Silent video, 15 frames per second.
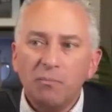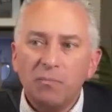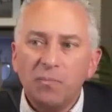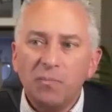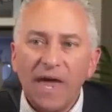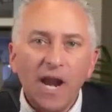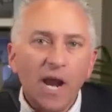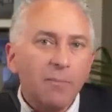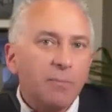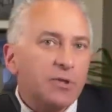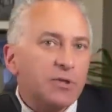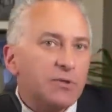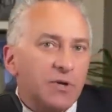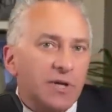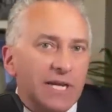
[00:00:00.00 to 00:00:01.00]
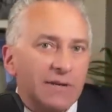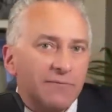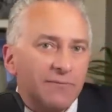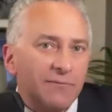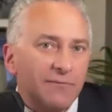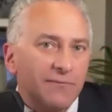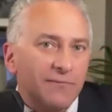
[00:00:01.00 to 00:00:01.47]
That
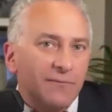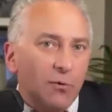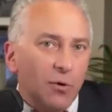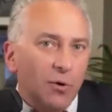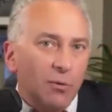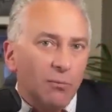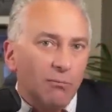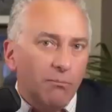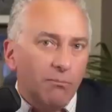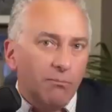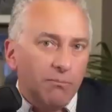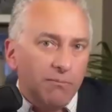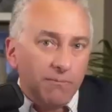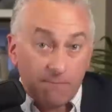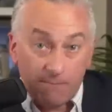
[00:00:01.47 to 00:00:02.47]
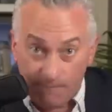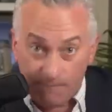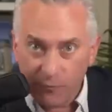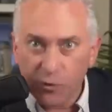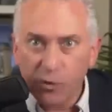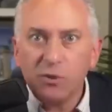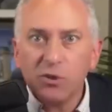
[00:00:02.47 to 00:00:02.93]
opportunity for
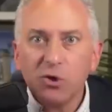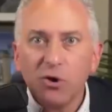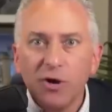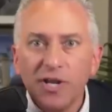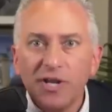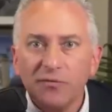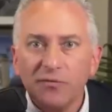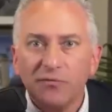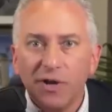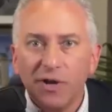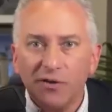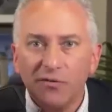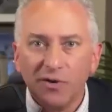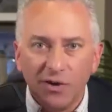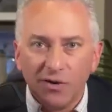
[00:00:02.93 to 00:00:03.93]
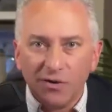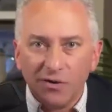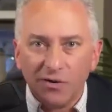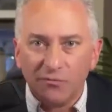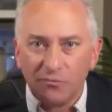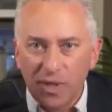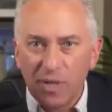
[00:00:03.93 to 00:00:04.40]
the majority
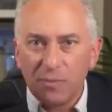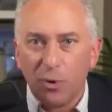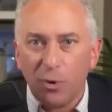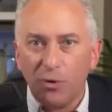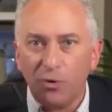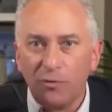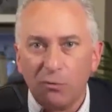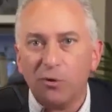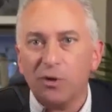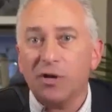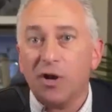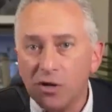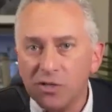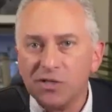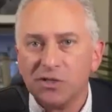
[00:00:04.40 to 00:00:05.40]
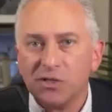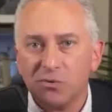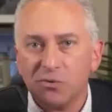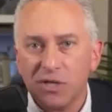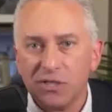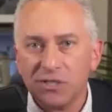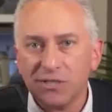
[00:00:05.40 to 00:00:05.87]
of people that were in our
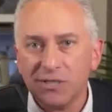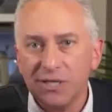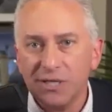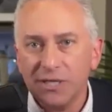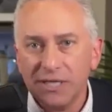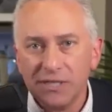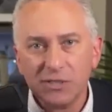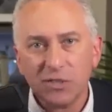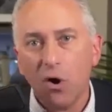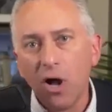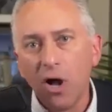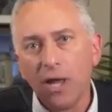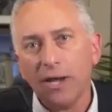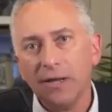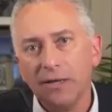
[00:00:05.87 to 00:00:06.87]
situation, it's gone.